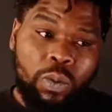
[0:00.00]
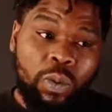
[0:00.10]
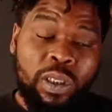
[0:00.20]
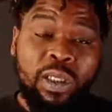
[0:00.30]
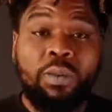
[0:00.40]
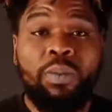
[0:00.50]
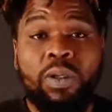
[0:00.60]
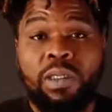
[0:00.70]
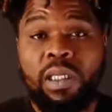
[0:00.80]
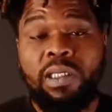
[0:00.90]
we did the
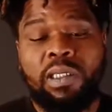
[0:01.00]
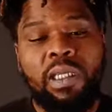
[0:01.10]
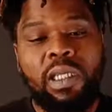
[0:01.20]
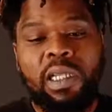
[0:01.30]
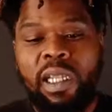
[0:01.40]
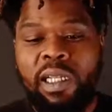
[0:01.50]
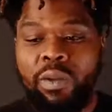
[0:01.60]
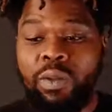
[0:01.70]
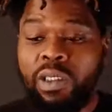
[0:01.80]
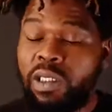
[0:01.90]
protest, and
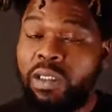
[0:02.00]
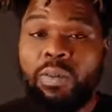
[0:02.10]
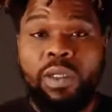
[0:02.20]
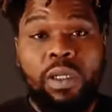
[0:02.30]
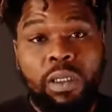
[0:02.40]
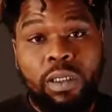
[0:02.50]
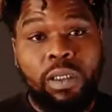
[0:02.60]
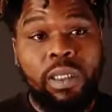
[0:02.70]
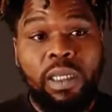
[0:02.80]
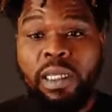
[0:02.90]
it was just to be heard.
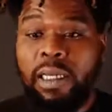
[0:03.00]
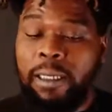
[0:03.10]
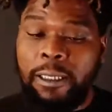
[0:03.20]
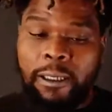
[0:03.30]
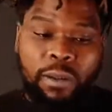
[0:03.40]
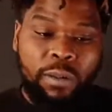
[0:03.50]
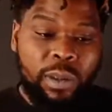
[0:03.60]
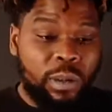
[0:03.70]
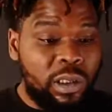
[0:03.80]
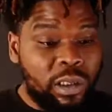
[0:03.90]

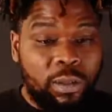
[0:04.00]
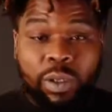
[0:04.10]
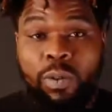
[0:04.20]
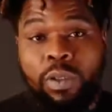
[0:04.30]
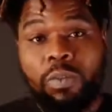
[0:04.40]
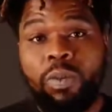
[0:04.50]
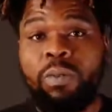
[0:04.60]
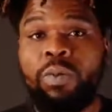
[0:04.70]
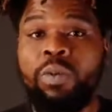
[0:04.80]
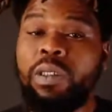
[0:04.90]
It was just to be with the
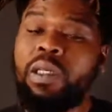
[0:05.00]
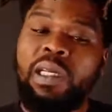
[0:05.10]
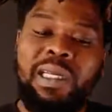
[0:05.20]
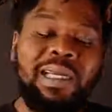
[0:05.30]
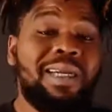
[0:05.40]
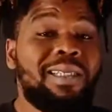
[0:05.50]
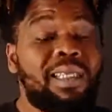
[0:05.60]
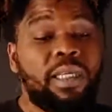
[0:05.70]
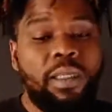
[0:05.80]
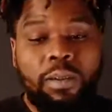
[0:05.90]
people and kind of
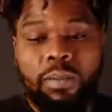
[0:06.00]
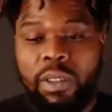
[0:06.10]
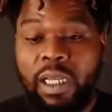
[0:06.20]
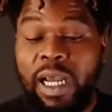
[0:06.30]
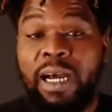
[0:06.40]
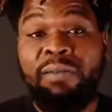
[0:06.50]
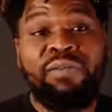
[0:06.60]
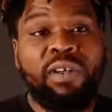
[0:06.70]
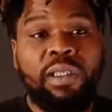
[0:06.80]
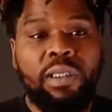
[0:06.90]
tell them how I'm
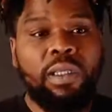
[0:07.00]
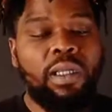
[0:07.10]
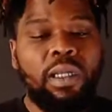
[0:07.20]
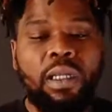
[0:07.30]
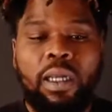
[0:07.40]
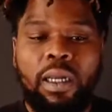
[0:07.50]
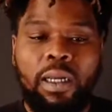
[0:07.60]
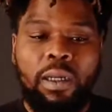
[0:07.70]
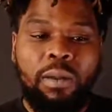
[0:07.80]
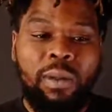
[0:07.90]
feeling
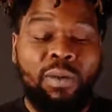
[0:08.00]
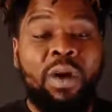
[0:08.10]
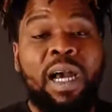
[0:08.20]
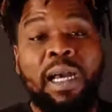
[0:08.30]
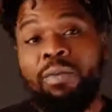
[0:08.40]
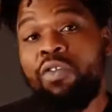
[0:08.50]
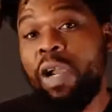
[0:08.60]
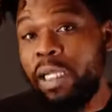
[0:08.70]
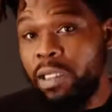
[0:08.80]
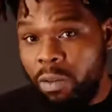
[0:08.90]
and why I'm
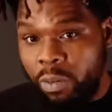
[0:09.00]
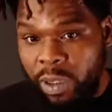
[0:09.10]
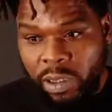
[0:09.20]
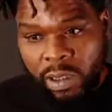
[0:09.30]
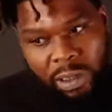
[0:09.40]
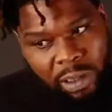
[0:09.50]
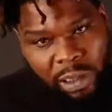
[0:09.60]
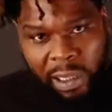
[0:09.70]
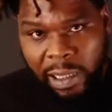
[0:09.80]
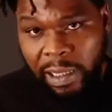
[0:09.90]
crying so much.
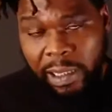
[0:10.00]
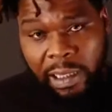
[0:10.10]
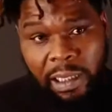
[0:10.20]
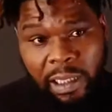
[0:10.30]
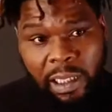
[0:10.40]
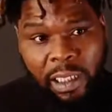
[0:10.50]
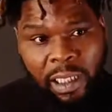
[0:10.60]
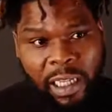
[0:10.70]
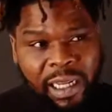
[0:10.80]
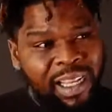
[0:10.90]
And
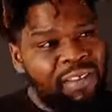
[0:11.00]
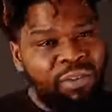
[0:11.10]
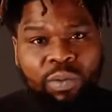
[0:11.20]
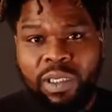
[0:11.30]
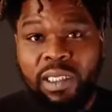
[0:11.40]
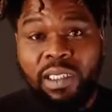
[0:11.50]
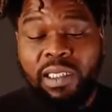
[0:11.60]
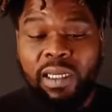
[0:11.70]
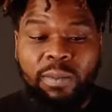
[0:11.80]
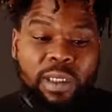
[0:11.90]
after we did
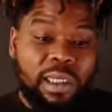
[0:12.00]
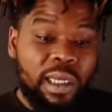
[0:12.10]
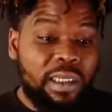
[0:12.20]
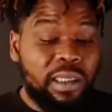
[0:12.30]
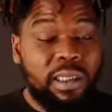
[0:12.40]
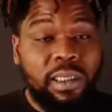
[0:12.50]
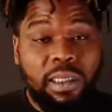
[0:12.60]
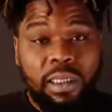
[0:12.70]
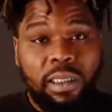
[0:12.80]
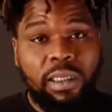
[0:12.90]
that, man, I understood
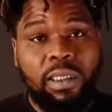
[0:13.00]
it.